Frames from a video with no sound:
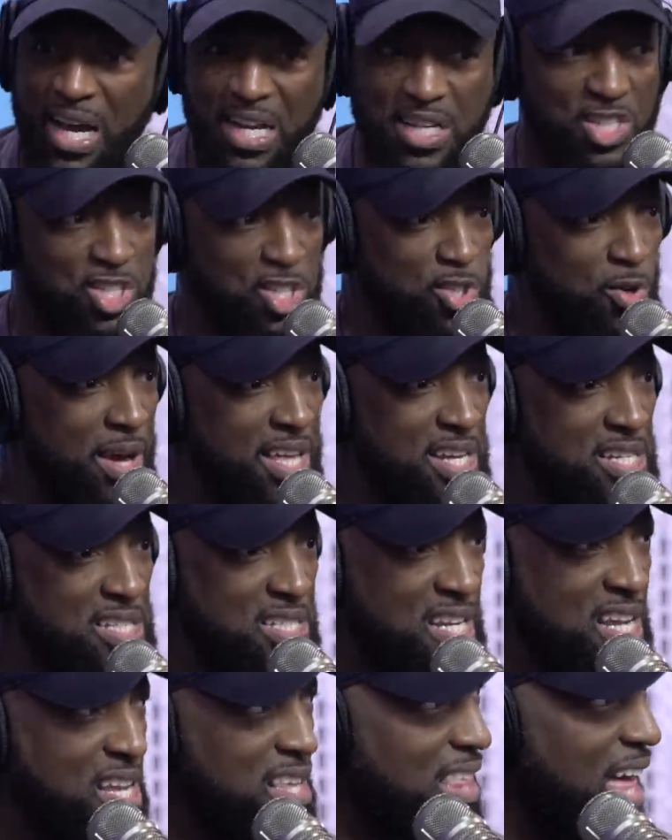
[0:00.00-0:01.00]
got the straightest
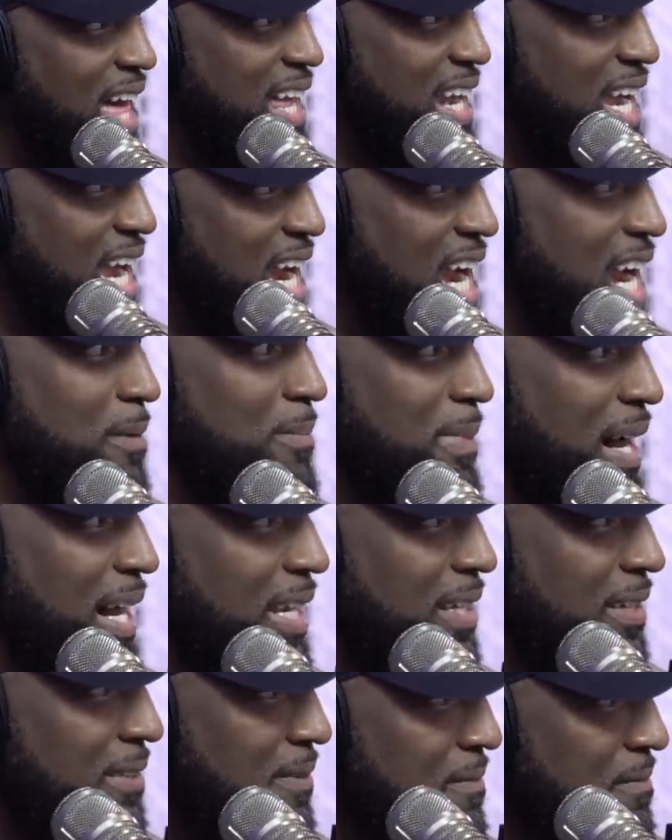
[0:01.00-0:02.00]
teeth out of
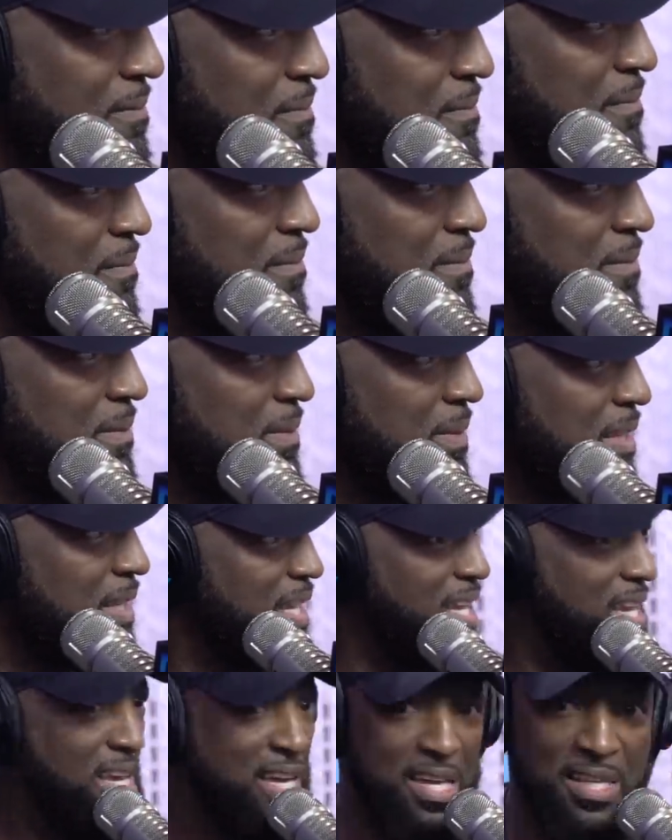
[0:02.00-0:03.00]
everybody.
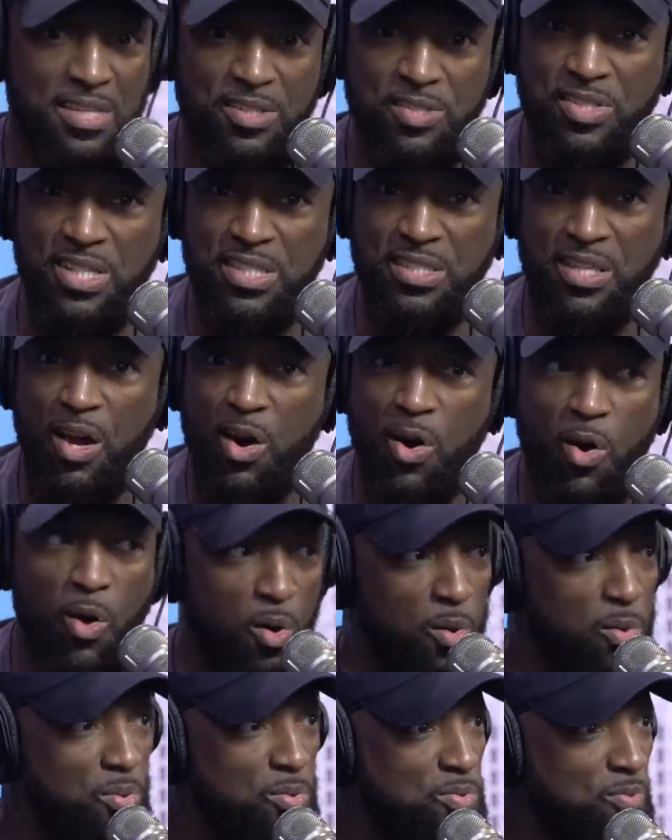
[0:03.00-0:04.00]
Well, and you just a
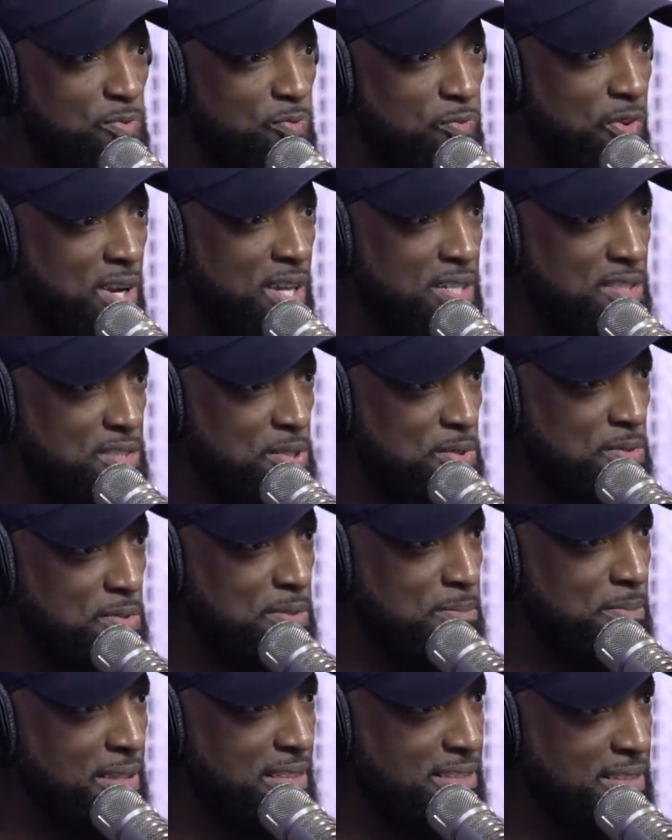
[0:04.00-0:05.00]
whole front tooth
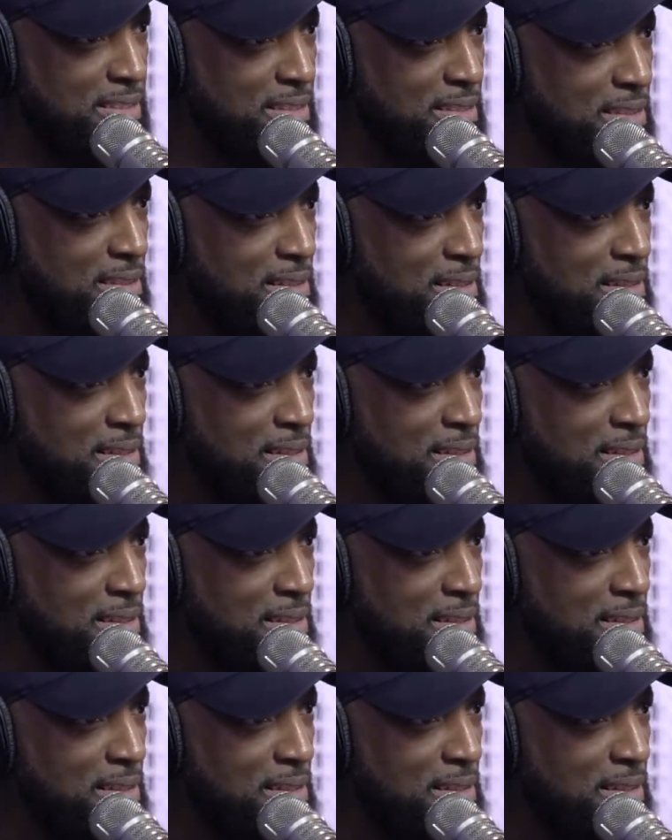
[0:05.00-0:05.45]
missing.